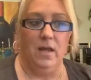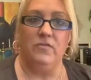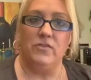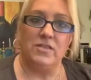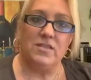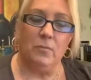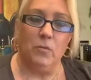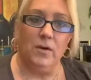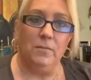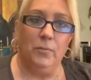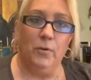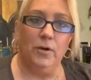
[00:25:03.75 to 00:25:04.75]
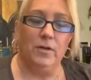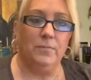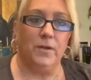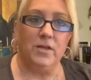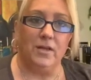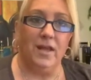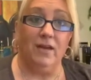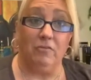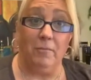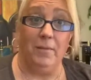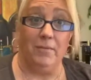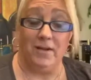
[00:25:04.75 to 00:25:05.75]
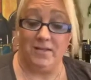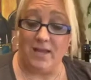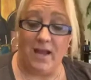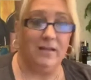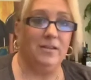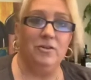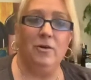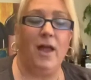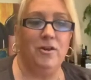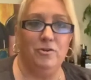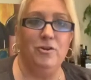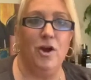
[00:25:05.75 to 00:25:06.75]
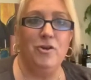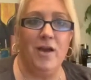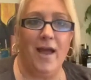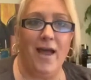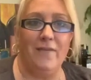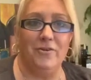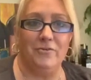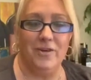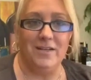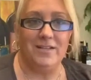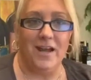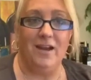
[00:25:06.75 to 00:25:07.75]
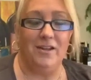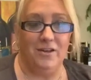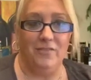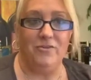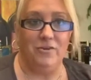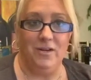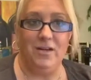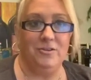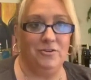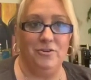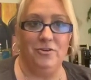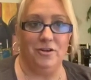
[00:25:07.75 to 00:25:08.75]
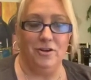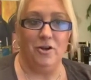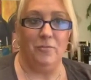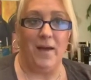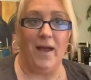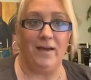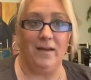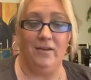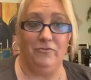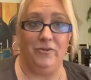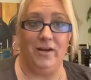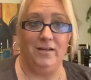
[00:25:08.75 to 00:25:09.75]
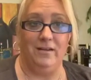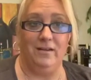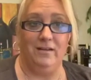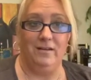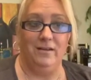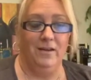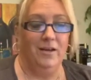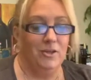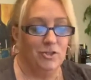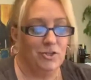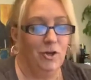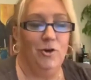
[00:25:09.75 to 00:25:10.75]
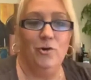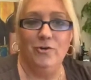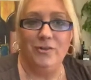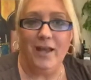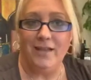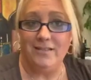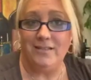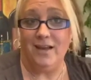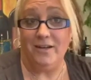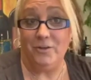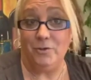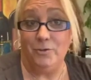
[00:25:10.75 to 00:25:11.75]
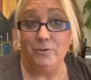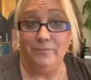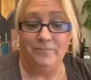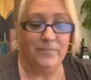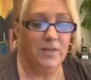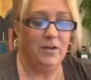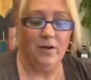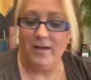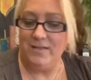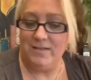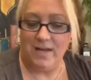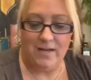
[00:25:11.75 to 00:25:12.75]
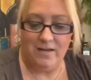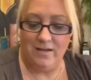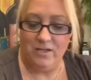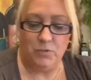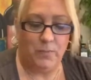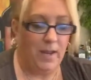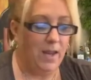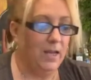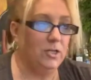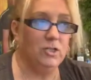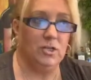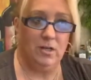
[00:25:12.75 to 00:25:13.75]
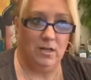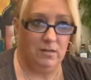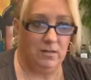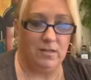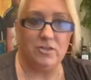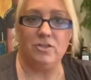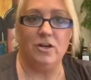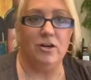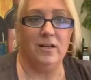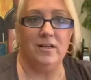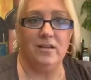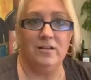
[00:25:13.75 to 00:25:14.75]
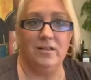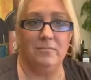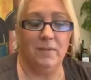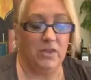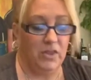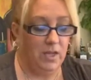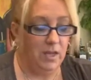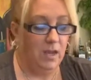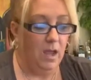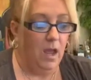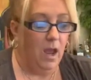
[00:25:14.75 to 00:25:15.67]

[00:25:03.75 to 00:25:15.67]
If it's somewhat important, but you can't remember it exactly, you know you have it written down, and if you need to, you can go back and find it. So that's kind of cool. You know, I dated each page, and I got started and did my thing.